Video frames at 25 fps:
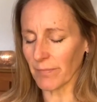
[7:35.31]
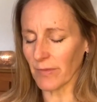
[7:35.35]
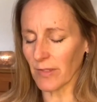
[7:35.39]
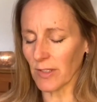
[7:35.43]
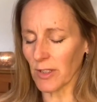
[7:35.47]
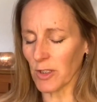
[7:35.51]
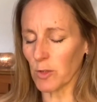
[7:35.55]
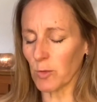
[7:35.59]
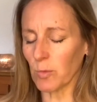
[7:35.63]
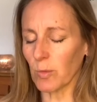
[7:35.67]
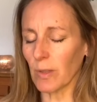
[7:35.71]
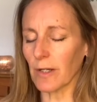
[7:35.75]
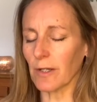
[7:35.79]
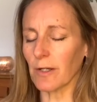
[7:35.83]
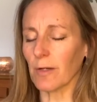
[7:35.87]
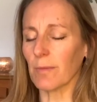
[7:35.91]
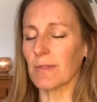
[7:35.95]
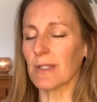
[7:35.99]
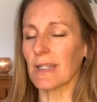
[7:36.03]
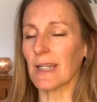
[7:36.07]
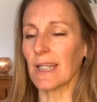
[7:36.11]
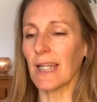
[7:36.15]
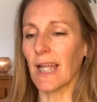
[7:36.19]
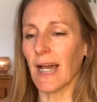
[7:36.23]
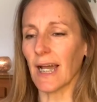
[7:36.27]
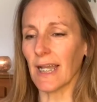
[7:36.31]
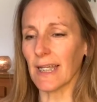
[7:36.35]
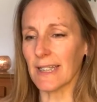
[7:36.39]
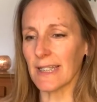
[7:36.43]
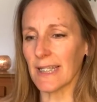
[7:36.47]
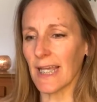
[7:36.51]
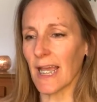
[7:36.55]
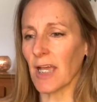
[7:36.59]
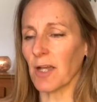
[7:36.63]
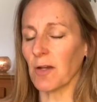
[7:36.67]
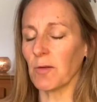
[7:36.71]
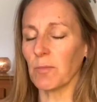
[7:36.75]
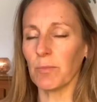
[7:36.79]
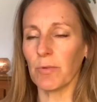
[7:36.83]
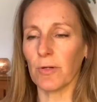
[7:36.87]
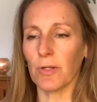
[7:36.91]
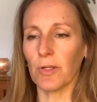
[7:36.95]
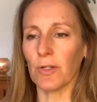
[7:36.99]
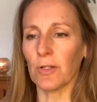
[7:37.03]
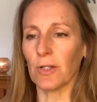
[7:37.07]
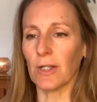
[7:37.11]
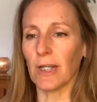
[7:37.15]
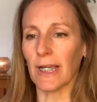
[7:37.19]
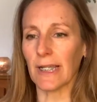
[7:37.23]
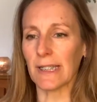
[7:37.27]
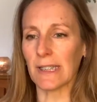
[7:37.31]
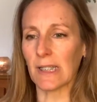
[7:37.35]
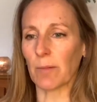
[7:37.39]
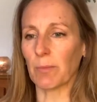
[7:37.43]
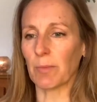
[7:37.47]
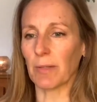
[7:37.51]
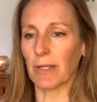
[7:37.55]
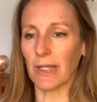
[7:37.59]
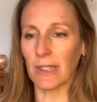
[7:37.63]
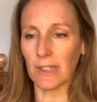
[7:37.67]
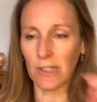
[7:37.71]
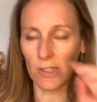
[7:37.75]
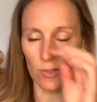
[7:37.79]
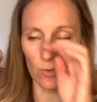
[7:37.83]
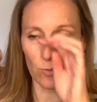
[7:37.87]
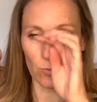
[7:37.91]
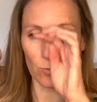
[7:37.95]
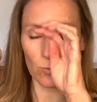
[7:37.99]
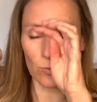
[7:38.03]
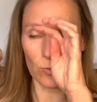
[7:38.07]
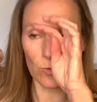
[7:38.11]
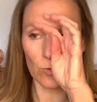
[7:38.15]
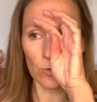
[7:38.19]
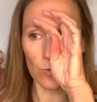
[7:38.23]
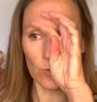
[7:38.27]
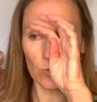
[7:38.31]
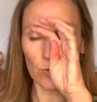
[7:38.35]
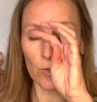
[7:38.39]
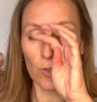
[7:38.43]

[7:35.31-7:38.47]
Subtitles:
You're welcome to lie down, put your legs up against the wall.